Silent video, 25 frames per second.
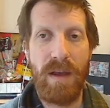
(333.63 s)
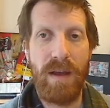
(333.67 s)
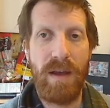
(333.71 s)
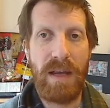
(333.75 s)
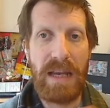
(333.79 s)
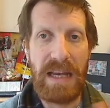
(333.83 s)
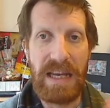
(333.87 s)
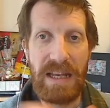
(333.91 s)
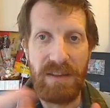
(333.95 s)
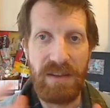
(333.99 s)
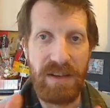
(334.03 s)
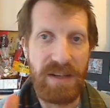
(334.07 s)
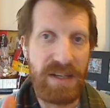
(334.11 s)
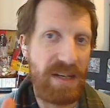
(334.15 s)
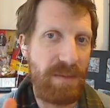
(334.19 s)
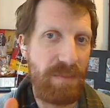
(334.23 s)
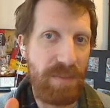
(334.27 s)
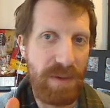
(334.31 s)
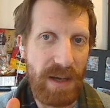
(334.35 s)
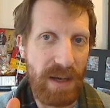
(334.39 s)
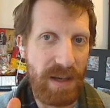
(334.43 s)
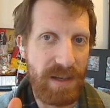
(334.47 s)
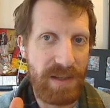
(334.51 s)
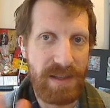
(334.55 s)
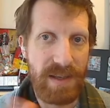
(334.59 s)
In the
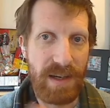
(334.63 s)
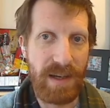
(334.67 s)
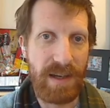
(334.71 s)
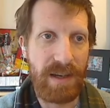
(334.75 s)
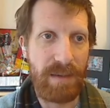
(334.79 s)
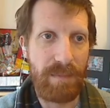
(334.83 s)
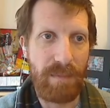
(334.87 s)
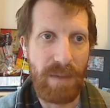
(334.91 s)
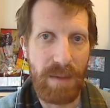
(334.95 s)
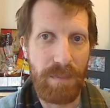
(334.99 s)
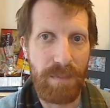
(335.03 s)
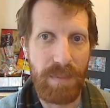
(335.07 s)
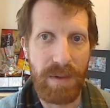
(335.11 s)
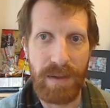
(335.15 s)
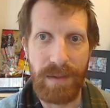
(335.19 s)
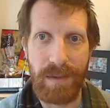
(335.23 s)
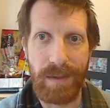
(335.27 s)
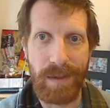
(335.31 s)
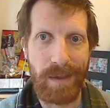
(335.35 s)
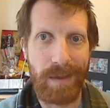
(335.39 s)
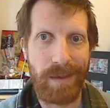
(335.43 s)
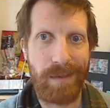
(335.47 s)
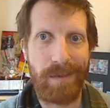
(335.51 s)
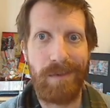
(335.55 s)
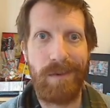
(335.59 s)
DPS side, it might be
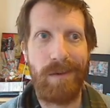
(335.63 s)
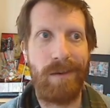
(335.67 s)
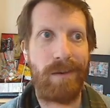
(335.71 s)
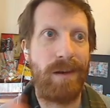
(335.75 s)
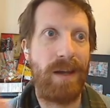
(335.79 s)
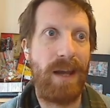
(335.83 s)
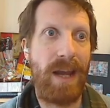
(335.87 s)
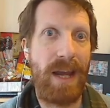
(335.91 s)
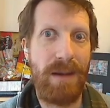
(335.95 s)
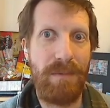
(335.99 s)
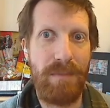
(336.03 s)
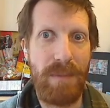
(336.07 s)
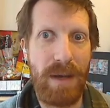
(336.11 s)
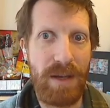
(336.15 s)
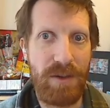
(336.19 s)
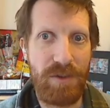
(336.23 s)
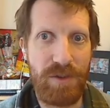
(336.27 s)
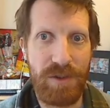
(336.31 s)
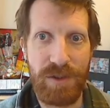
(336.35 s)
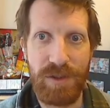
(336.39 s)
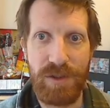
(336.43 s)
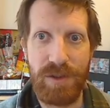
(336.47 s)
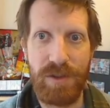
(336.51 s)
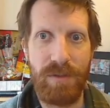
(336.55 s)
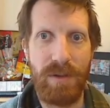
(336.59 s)
like arcane
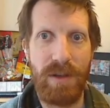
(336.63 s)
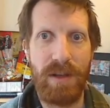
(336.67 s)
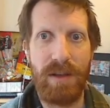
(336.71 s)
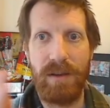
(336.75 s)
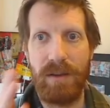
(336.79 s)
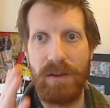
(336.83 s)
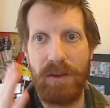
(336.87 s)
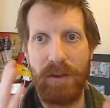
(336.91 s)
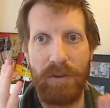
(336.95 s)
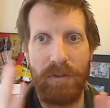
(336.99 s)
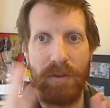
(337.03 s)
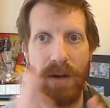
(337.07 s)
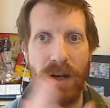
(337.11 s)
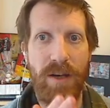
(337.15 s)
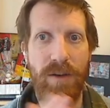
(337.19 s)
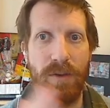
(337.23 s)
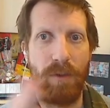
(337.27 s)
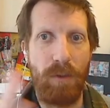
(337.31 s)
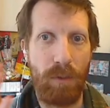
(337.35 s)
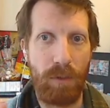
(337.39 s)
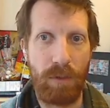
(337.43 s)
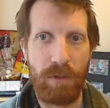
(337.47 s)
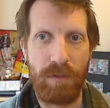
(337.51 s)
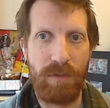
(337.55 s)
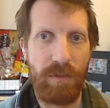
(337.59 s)
mages doing the correct
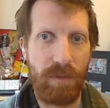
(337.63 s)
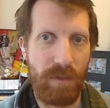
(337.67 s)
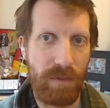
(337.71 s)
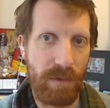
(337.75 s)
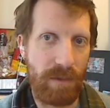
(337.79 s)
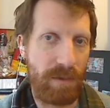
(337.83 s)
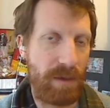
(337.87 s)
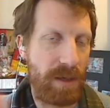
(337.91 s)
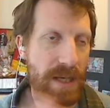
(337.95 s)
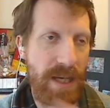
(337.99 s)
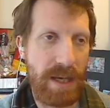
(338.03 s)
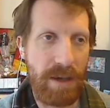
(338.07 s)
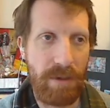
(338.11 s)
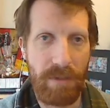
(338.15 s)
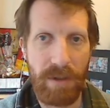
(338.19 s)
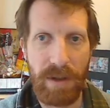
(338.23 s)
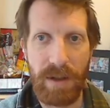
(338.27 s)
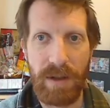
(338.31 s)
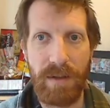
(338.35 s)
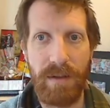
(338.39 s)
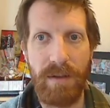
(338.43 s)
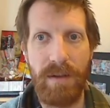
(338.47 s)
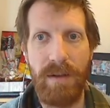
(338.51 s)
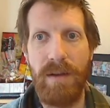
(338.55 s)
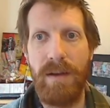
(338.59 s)
order for their
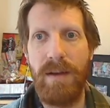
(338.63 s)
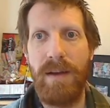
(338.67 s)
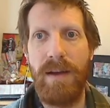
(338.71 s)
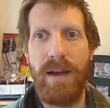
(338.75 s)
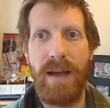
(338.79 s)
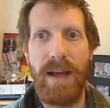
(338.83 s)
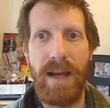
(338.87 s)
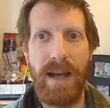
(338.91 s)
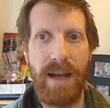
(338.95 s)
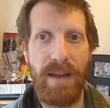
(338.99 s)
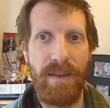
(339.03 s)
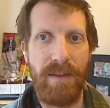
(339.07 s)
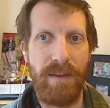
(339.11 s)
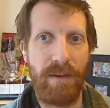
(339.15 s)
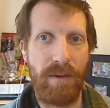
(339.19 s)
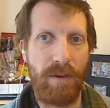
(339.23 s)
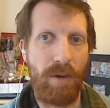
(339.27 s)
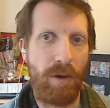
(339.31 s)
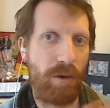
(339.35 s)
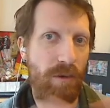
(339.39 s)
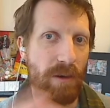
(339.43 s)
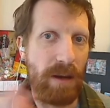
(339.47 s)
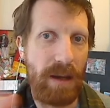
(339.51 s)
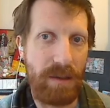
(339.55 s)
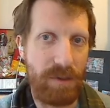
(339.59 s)
Kyrian and their
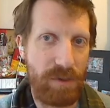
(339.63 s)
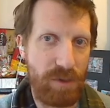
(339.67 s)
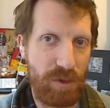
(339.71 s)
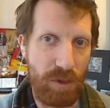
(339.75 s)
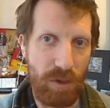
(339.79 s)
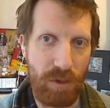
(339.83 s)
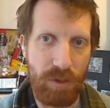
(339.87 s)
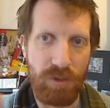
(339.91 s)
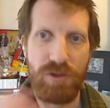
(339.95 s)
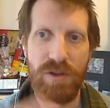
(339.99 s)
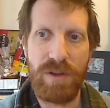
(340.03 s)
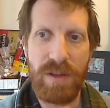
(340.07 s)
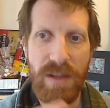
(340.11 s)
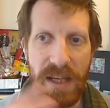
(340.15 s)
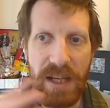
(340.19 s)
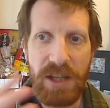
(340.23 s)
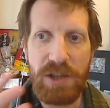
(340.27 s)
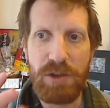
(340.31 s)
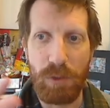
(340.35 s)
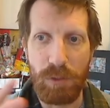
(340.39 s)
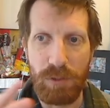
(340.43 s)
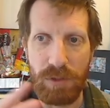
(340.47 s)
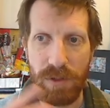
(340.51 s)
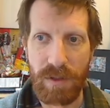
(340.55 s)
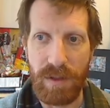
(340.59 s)
arcane surge, these
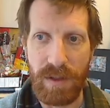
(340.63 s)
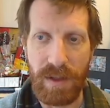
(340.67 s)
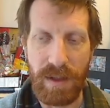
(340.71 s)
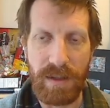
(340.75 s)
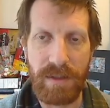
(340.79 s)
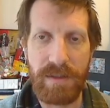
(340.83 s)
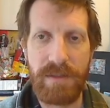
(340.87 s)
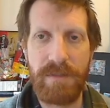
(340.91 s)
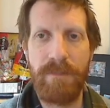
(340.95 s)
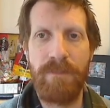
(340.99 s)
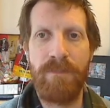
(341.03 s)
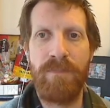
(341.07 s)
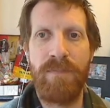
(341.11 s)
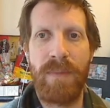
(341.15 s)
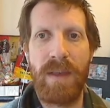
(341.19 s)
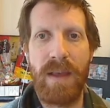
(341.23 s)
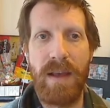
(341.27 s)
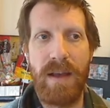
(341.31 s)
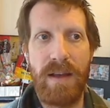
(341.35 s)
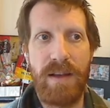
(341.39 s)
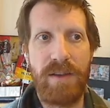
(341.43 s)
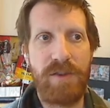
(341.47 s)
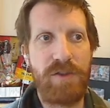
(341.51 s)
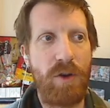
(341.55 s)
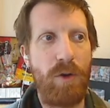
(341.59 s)
sorts of things.
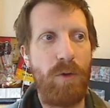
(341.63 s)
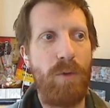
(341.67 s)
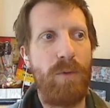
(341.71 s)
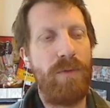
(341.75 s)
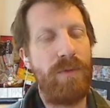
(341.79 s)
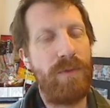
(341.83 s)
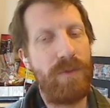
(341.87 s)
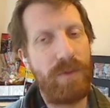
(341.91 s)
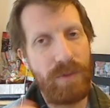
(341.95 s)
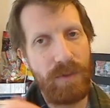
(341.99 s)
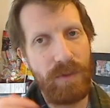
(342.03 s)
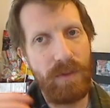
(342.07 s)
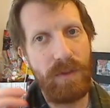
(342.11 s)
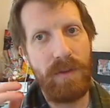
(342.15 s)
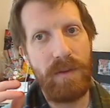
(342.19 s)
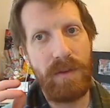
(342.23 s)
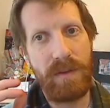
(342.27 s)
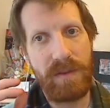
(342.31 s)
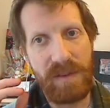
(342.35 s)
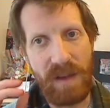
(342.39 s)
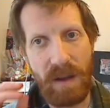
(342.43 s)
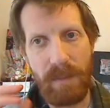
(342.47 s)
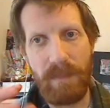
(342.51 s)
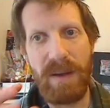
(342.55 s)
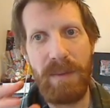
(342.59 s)
So
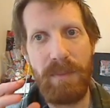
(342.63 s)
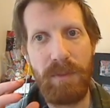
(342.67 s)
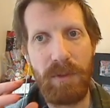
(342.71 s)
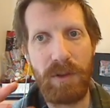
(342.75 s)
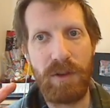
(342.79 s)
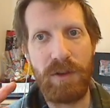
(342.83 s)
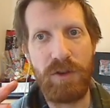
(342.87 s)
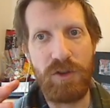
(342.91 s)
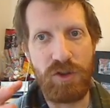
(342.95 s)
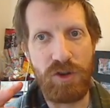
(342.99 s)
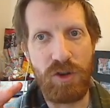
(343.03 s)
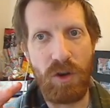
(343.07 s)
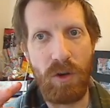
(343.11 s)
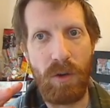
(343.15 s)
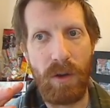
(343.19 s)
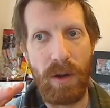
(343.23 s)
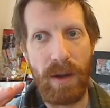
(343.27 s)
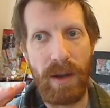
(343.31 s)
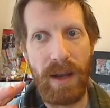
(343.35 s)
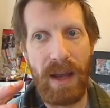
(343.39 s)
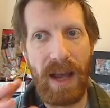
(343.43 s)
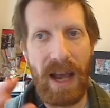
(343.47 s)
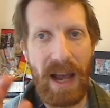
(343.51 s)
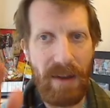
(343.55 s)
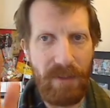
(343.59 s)
some people
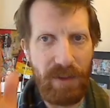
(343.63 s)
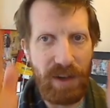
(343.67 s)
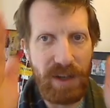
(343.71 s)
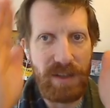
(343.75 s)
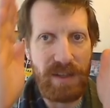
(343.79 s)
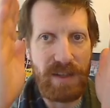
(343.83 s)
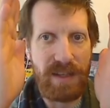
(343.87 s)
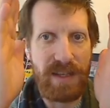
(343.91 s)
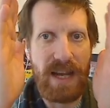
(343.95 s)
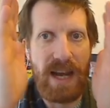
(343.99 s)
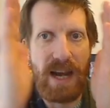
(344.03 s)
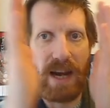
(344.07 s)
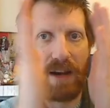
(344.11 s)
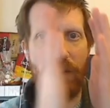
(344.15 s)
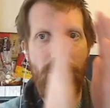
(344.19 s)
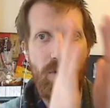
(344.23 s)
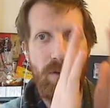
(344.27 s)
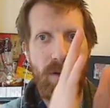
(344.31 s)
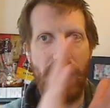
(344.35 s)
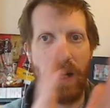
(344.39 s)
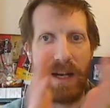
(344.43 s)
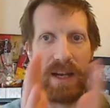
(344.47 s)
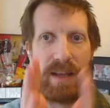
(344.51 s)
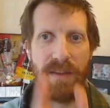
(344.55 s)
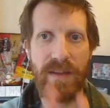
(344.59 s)
enjoy having to tackle
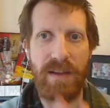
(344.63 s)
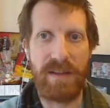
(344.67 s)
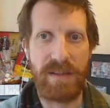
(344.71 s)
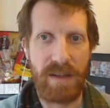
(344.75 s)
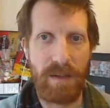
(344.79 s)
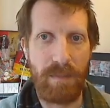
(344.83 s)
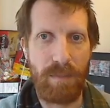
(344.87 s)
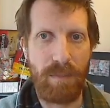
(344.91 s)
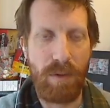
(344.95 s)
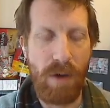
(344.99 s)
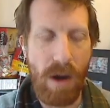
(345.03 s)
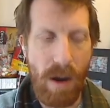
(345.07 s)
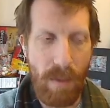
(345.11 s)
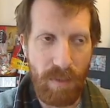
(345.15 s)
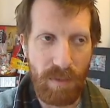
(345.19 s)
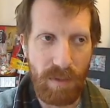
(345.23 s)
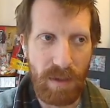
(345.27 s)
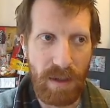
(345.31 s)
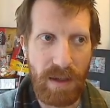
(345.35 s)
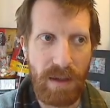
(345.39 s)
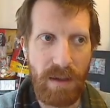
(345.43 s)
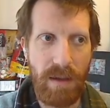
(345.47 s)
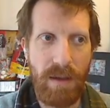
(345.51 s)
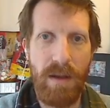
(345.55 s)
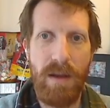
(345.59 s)
lining things up
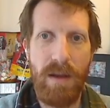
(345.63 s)
properly,